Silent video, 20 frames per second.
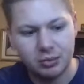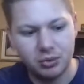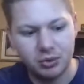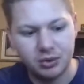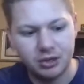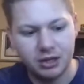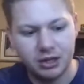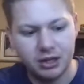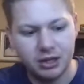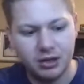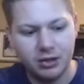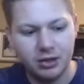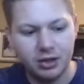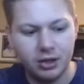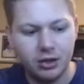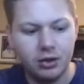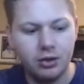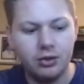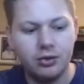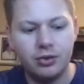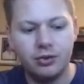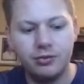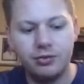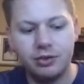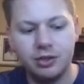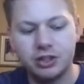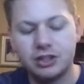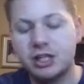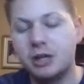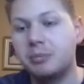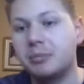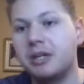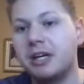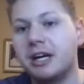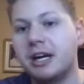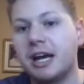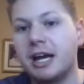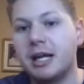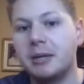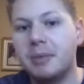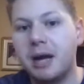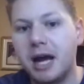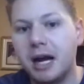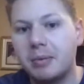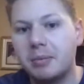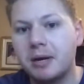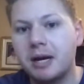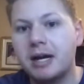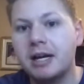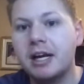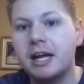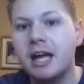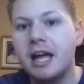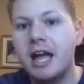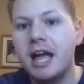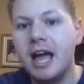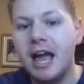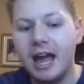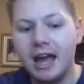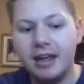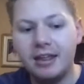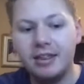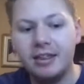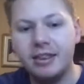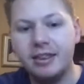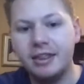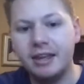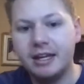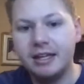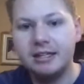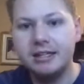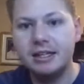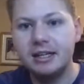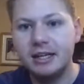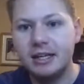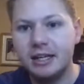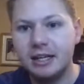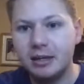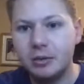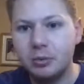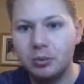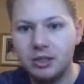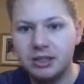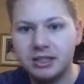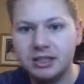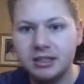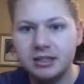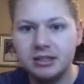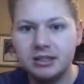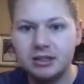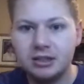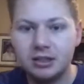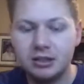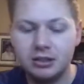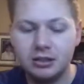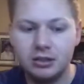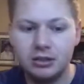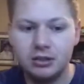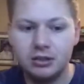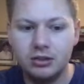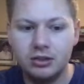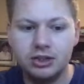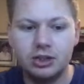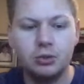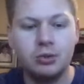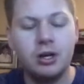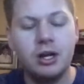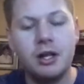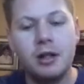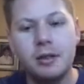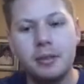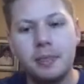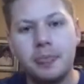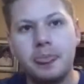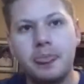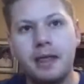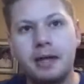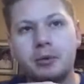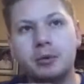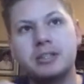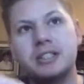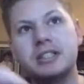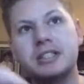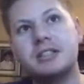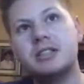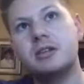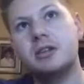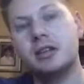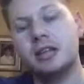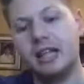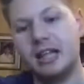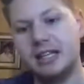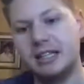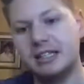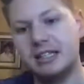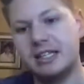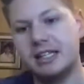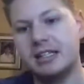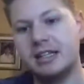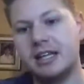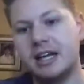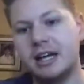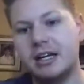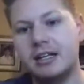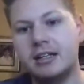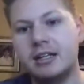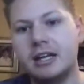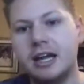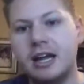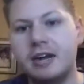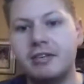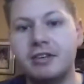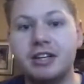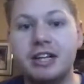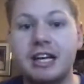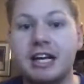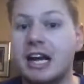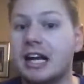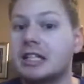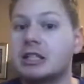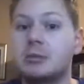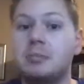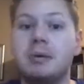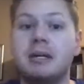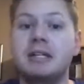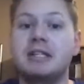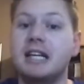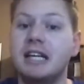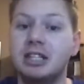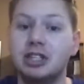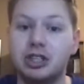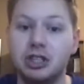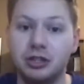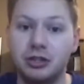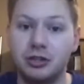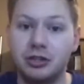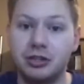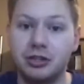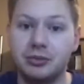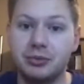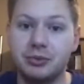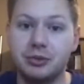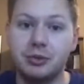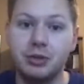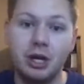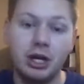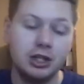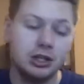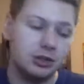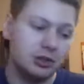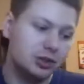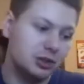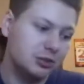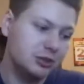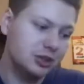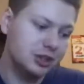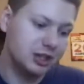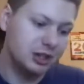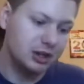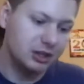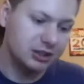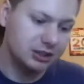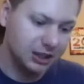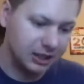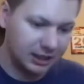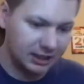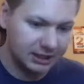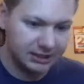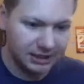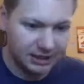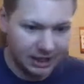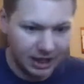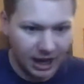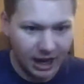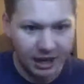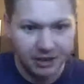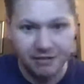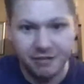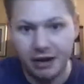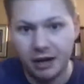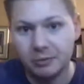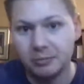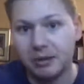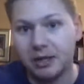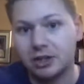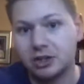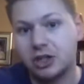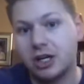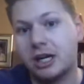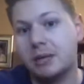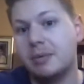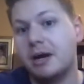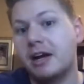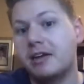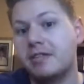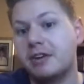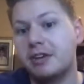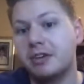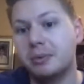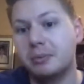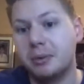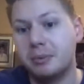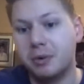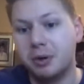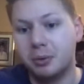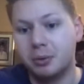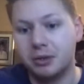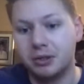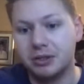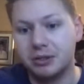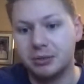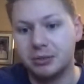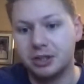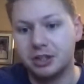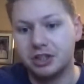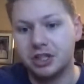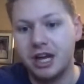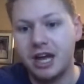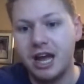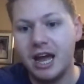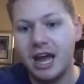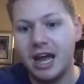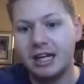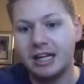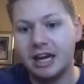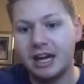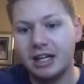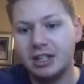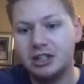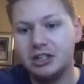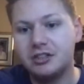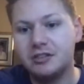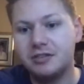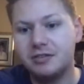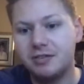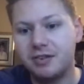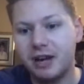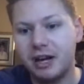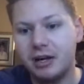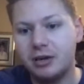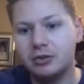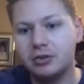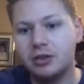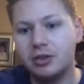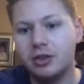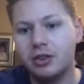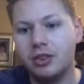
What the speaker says: with the first company I had, PackPack, and then it wasn't until LinkedIn that everything exponentially grew. So as soon as I got into LinkedIn, I found my tribe. I found the people I wanted to reach, and I just found